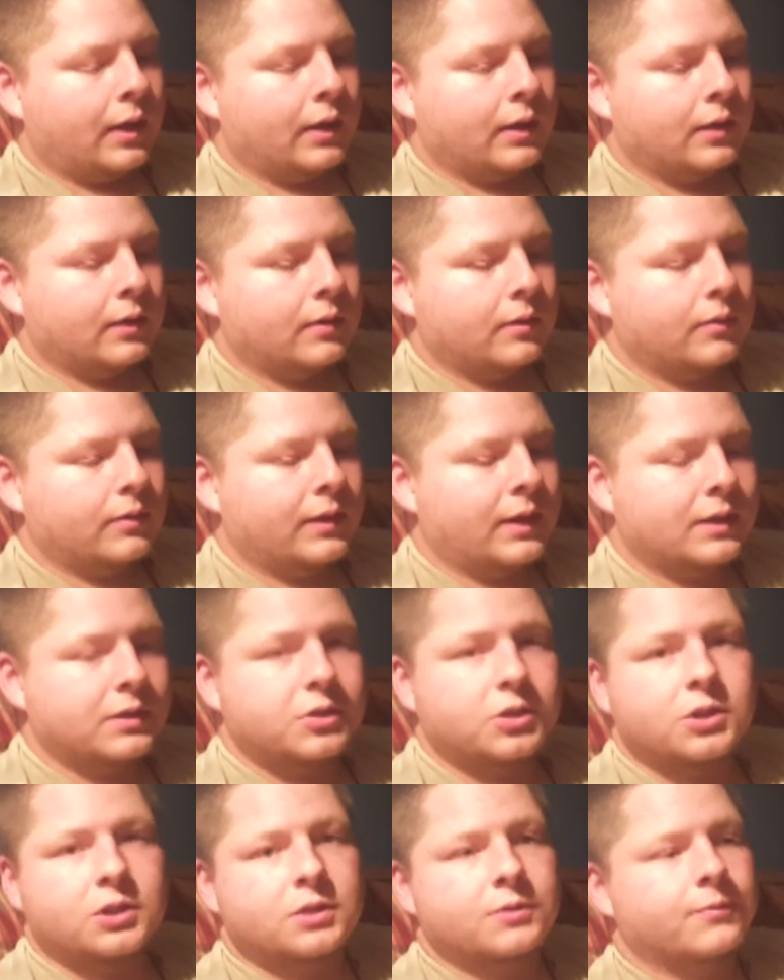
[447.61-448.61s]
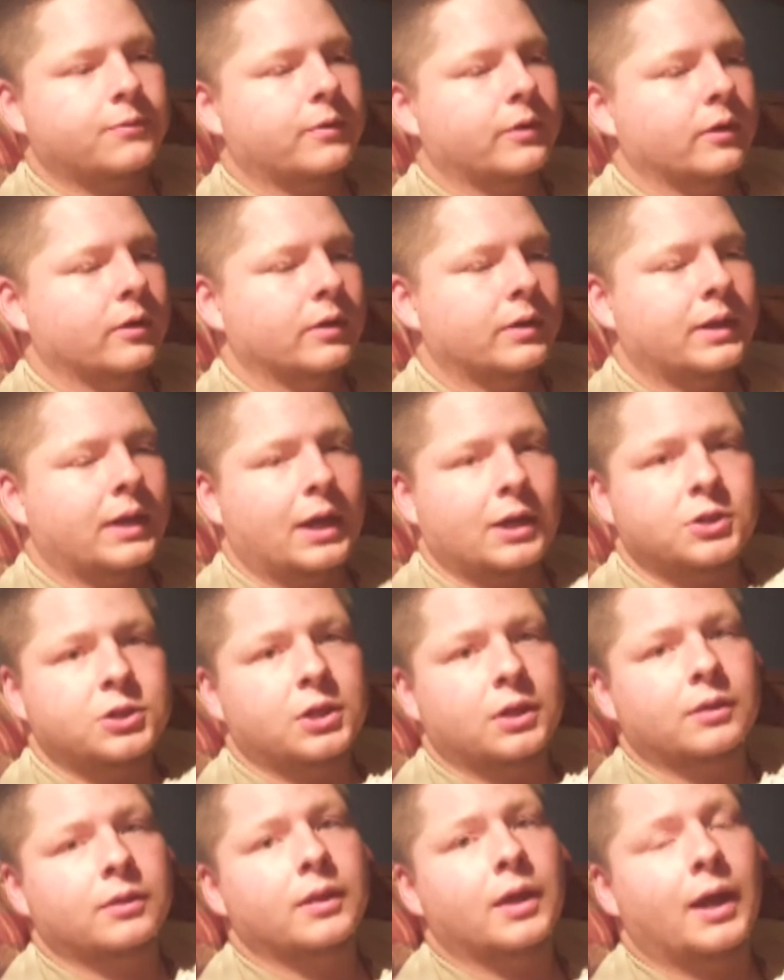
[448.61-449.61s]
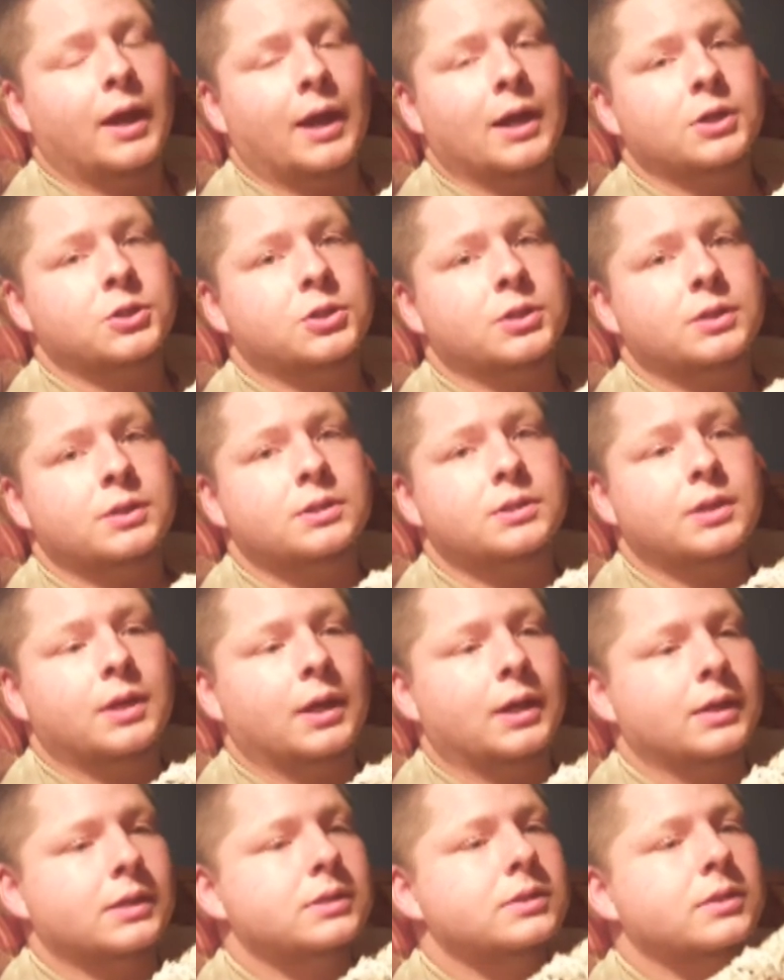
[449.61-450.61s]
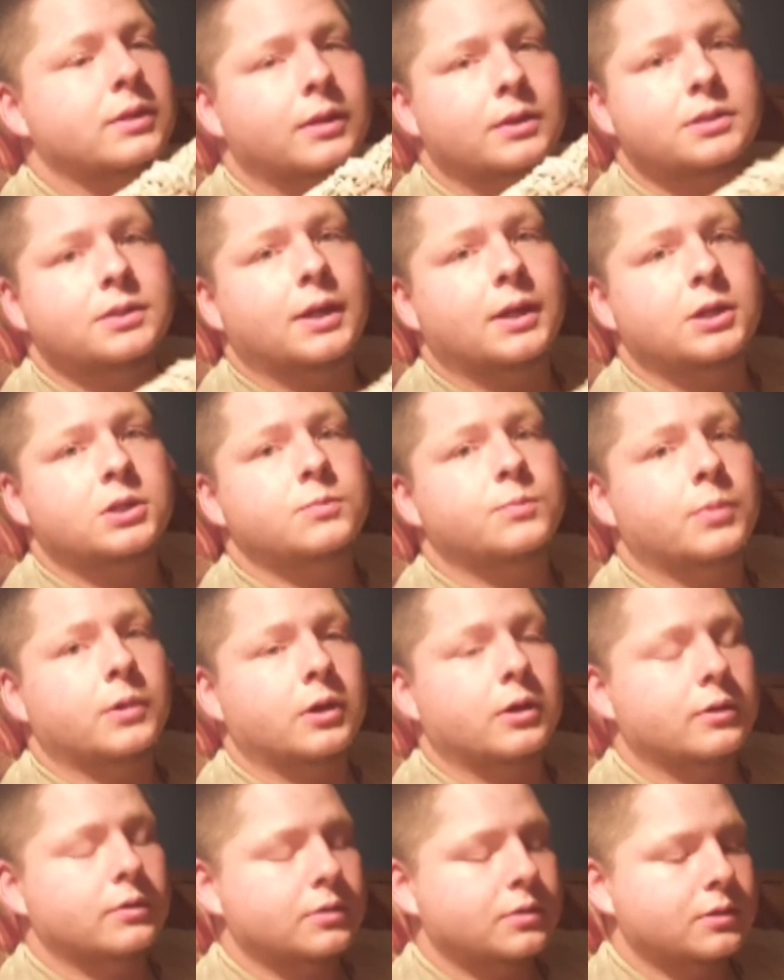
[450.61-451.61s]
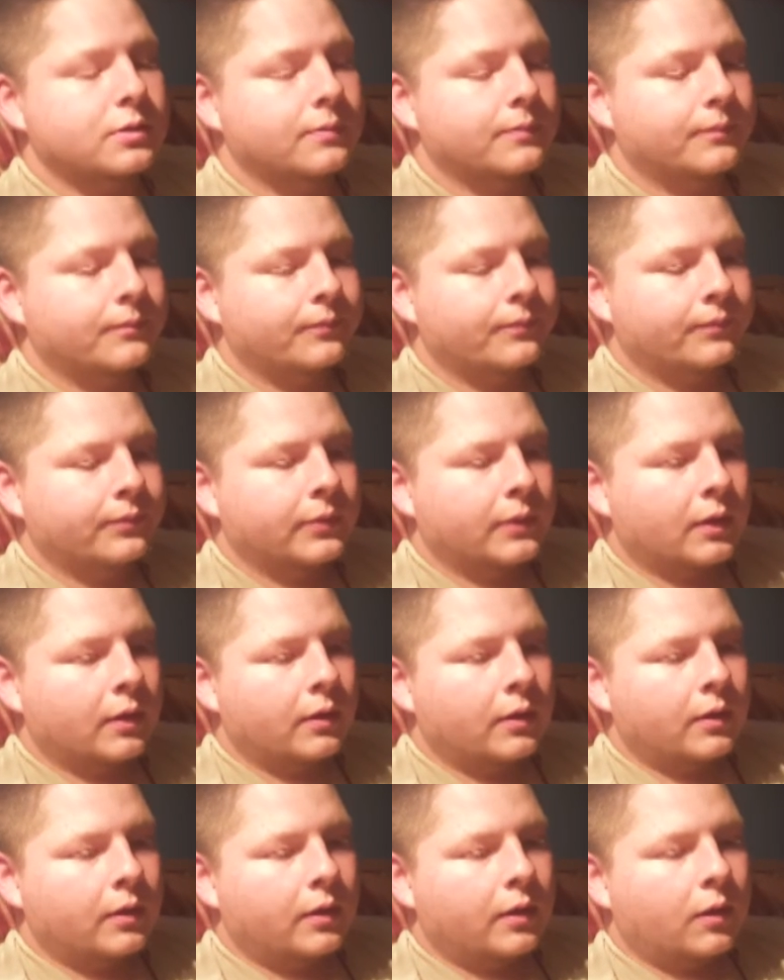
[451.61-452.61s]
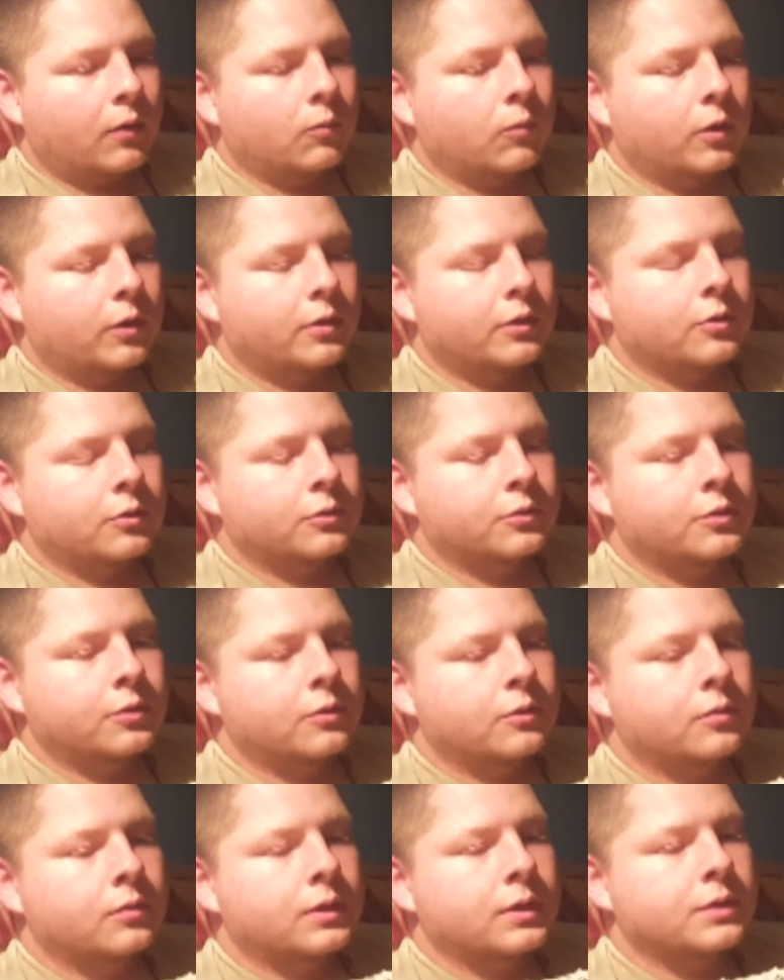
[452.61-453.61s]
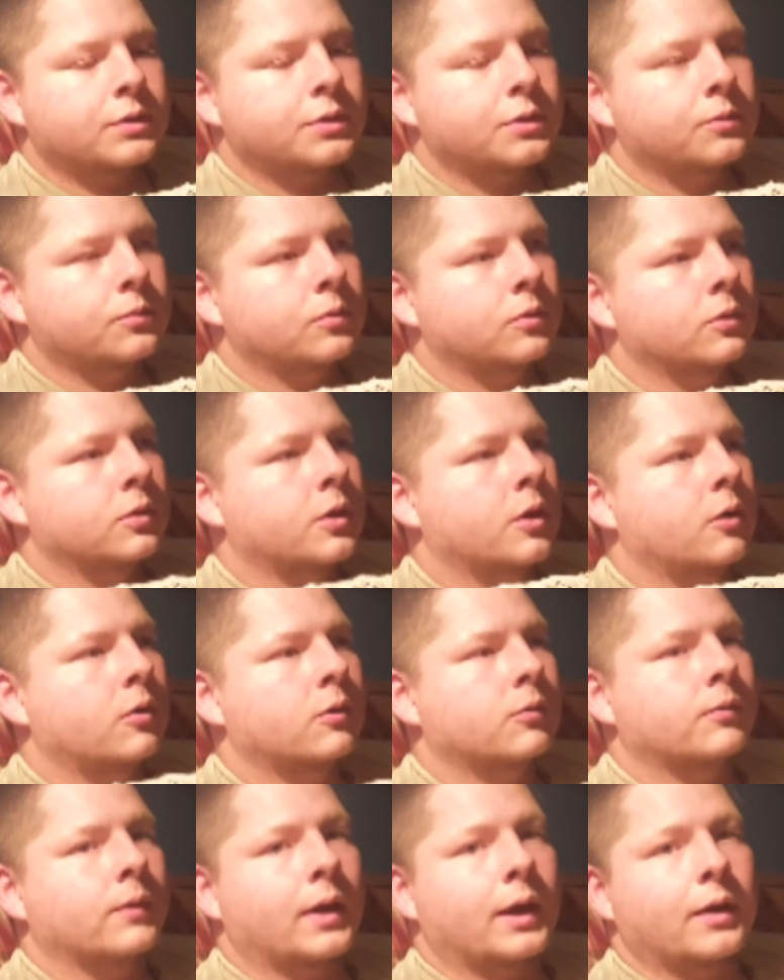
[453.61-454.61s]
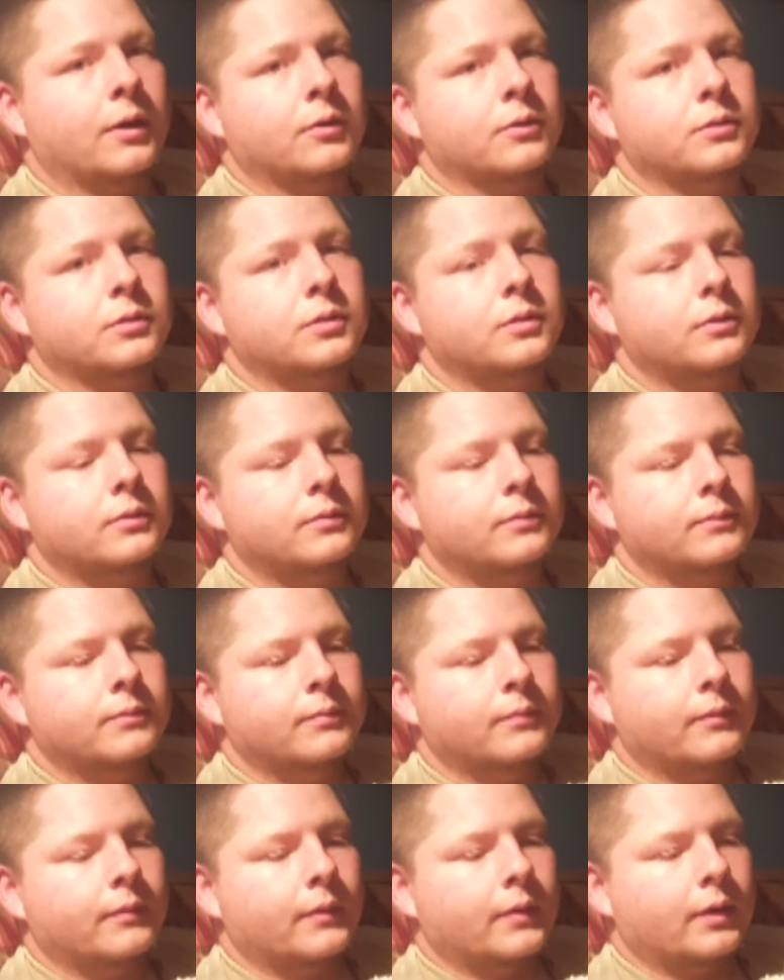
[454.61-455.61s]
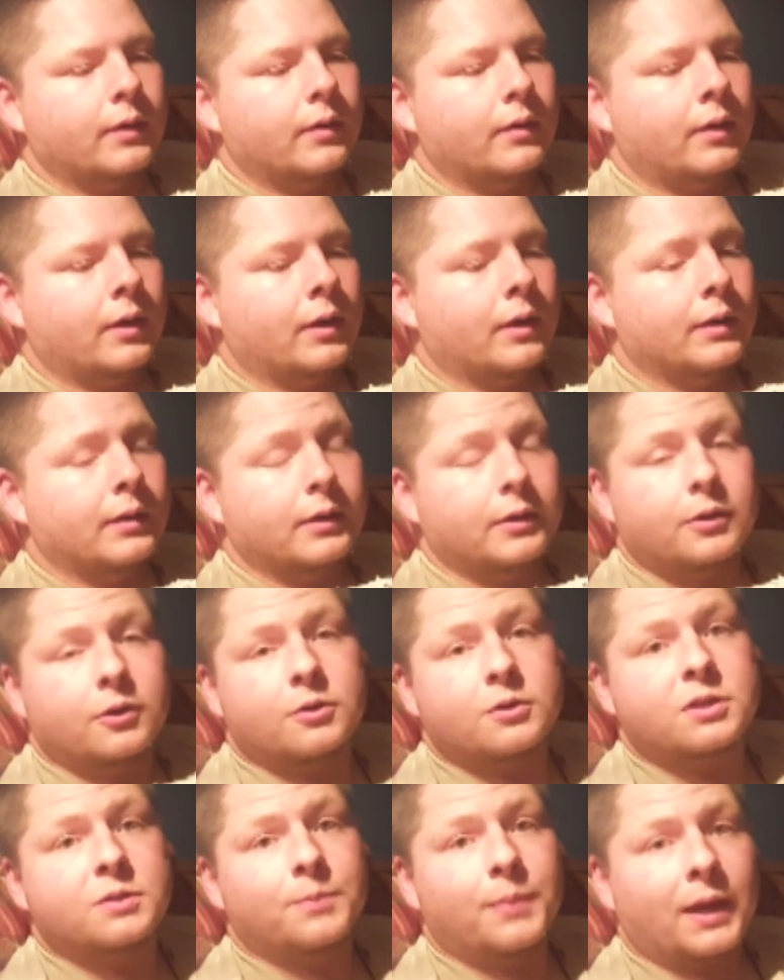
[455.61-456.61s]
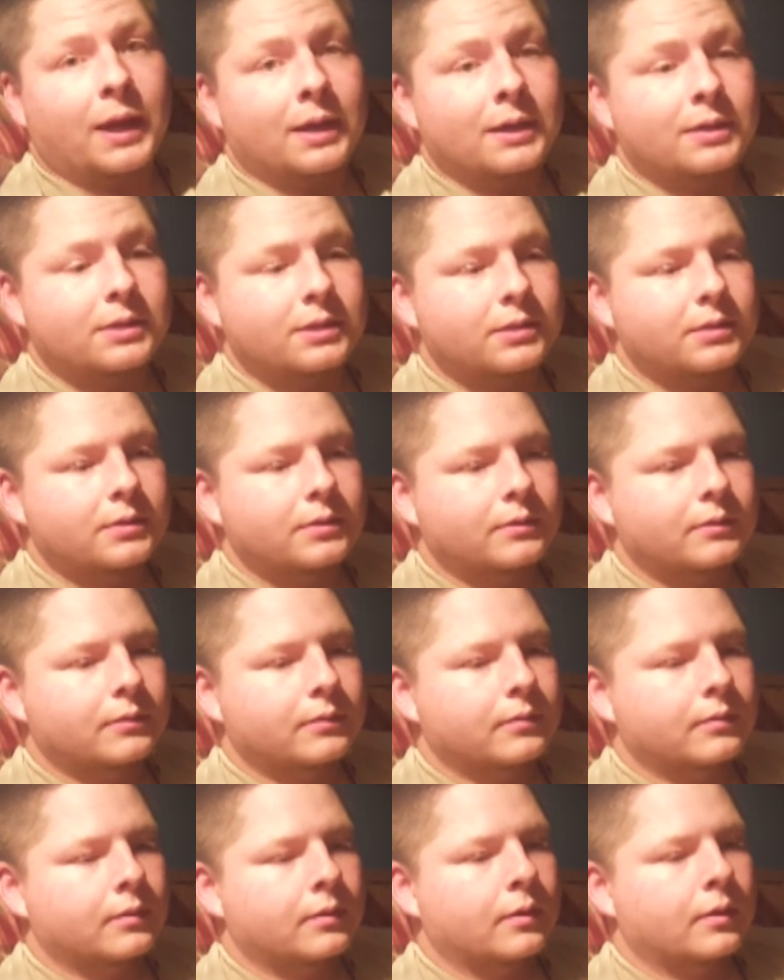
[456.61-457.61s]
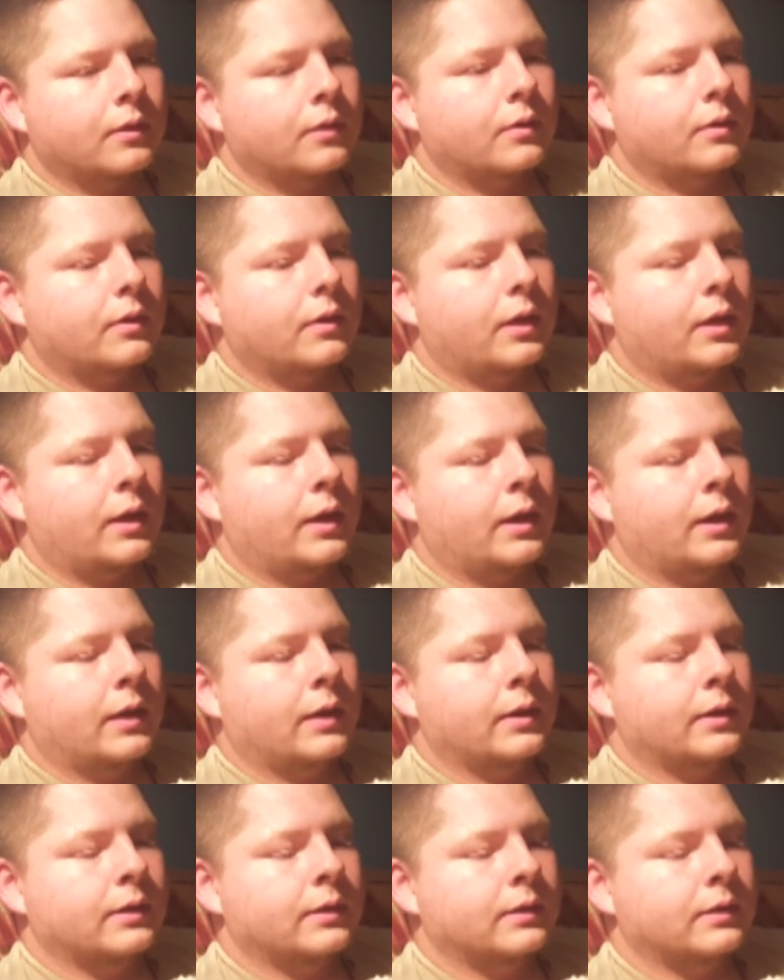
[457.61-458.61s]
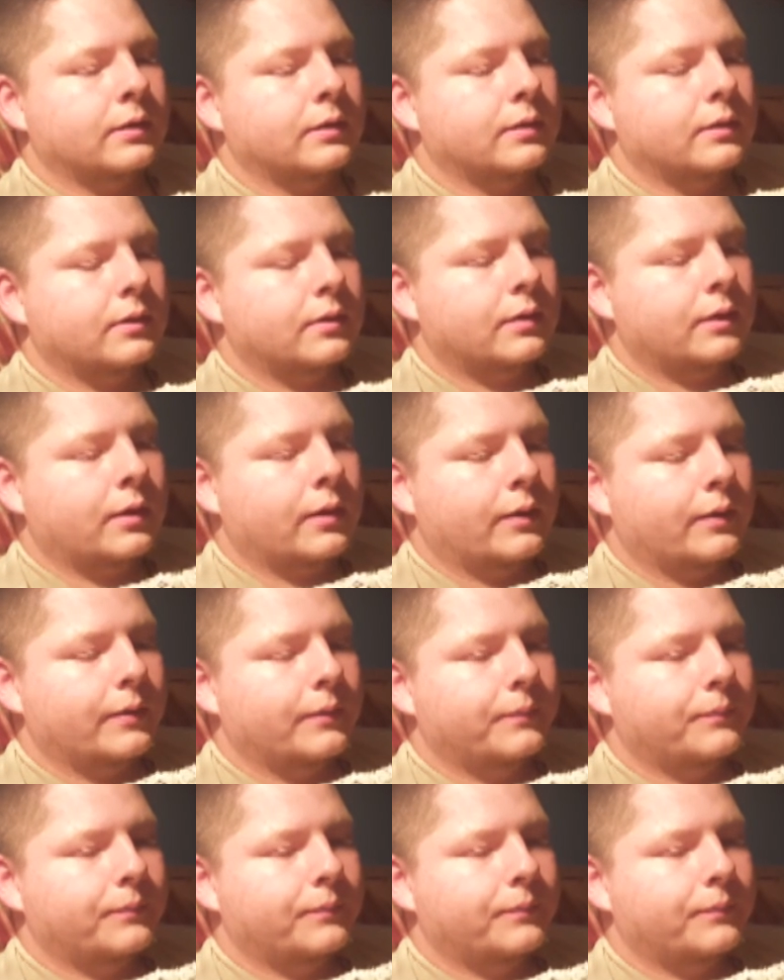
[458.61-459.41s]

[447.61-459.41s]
And that's just for catching the ashes as the sage burns. And what you'll do is you will go around your space and